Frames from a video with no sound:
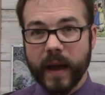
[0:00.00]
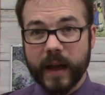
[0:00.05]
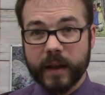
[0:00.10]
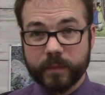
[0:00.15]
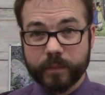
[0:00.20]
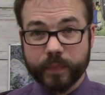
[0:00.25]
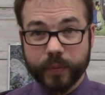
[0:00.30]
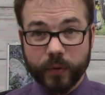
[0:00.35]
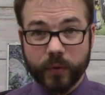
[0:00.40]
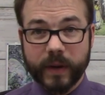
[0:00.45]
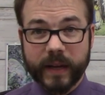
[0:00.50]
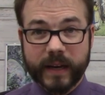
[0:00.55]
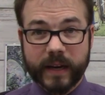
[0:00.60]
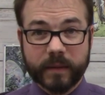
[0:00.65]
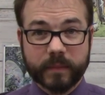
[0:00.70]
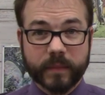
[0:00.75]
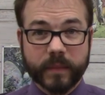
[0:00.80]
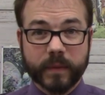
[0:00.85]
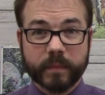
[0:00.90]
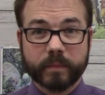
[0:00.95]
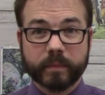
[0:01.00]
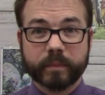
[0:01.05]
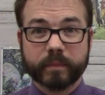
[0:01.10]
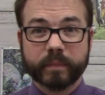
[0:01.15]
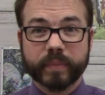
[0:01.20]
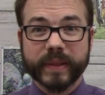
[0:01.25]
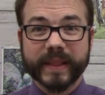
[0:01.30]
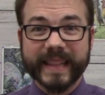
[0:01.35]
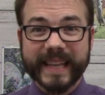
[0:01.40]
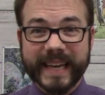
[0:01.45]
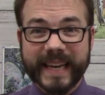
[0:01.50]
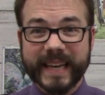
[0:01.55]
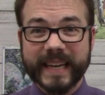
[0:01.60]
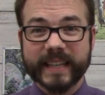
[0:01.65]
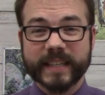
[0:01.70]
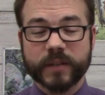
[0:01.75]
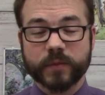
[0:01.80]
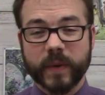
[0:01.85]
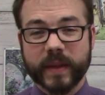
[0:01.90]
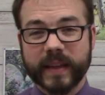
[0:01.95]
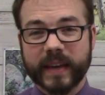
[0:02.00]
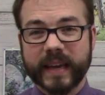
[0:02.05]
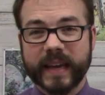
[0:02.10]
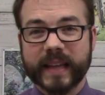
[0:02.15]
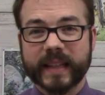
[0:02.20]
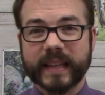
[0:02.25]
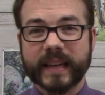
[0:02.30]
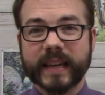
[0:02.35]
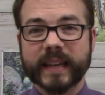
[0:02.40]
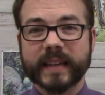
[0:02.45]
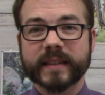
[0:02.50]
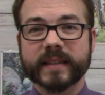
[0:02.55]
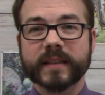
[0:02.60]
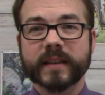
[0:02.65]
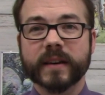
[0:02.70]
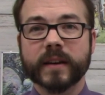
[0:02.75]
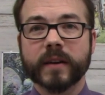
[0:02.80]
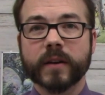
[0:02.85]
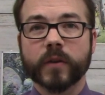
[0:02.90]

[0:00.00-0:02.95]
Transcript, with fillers: And Priam pleads with Achilles,